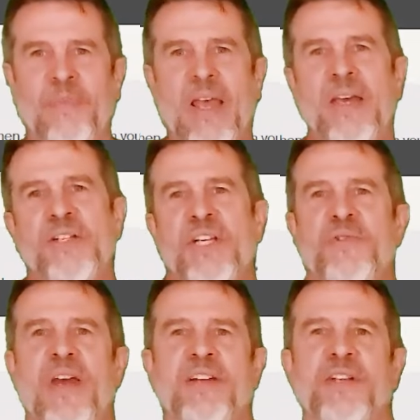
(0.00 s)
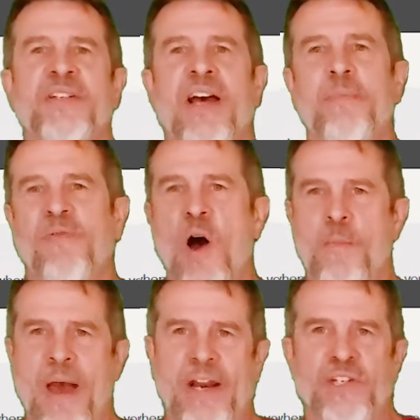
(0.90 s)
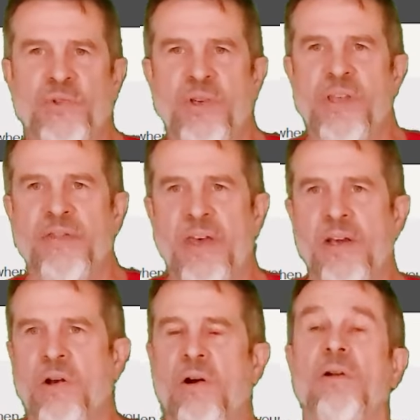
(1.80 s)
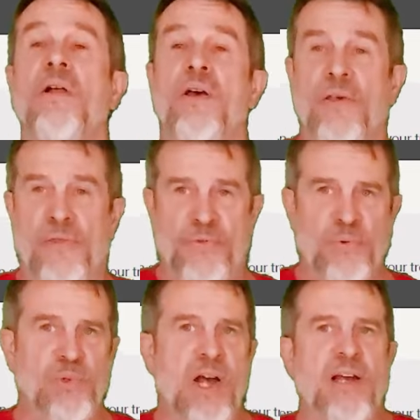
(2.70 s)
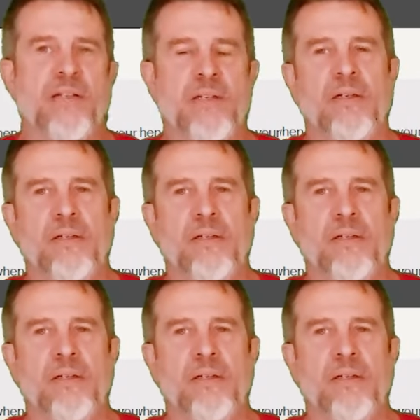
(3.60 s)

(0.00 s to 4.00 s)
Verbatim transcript: Ancestry has a type of automatic tree that they call ThruLines.